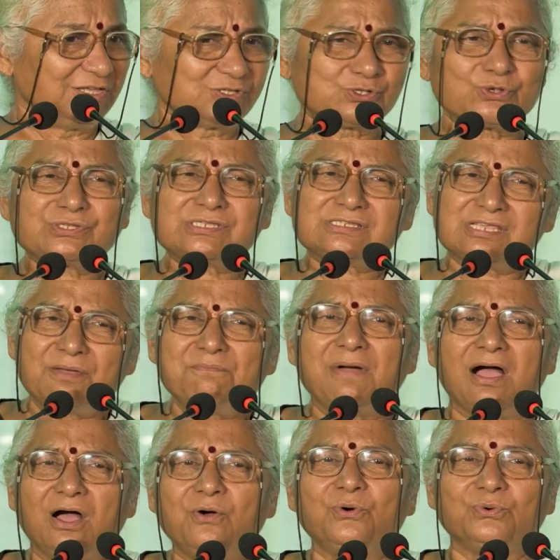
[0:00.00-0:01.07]
So
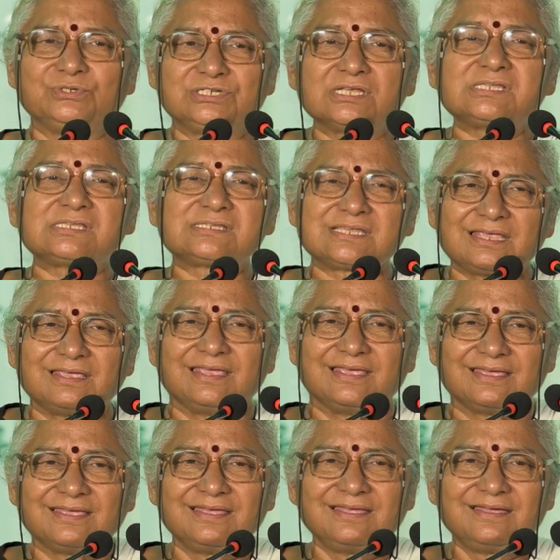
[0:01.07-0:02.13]
somehow, just
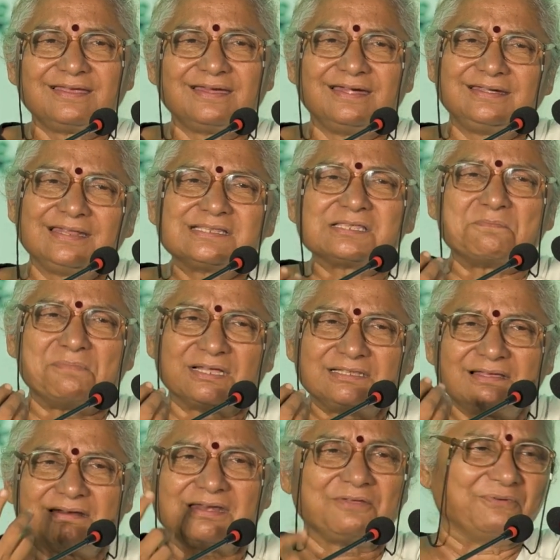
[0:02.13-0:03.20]
see, it is a
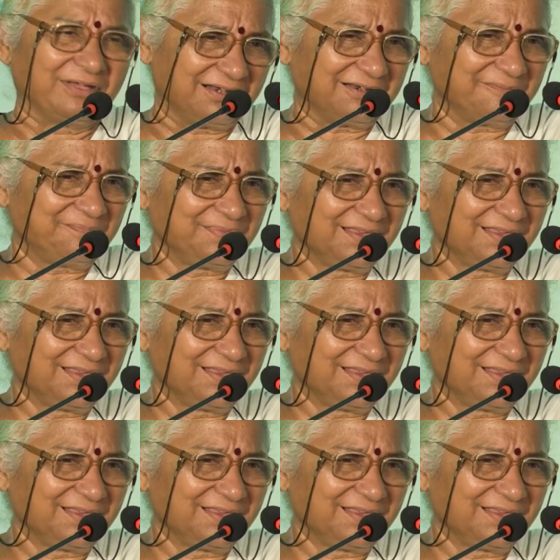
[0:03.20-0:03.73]
mother river.